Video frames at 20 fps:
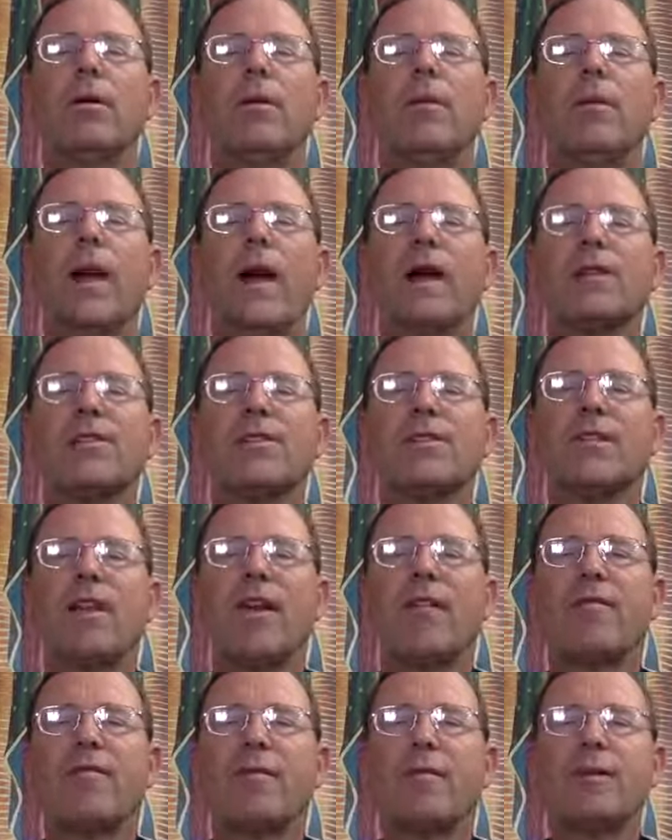The Masses
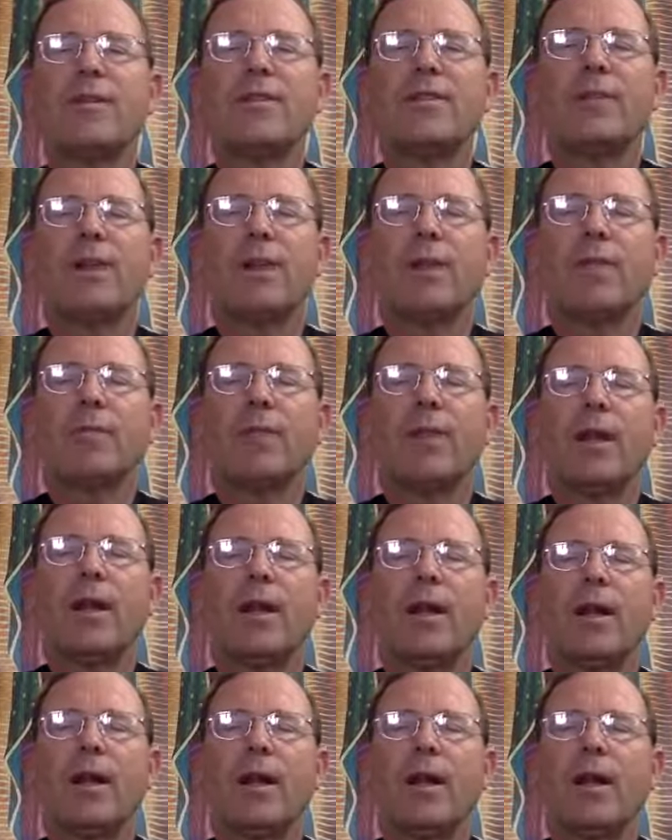have to be
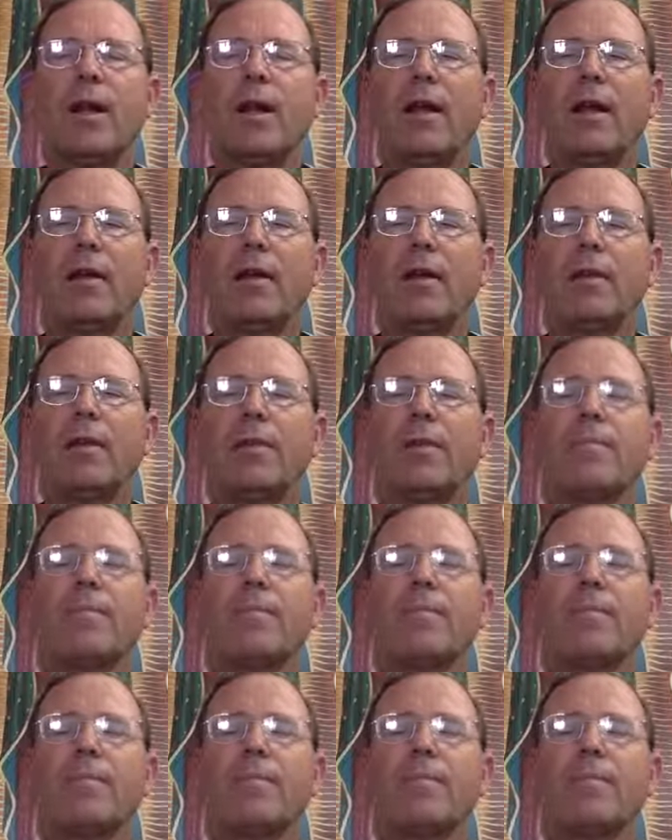celebrated in a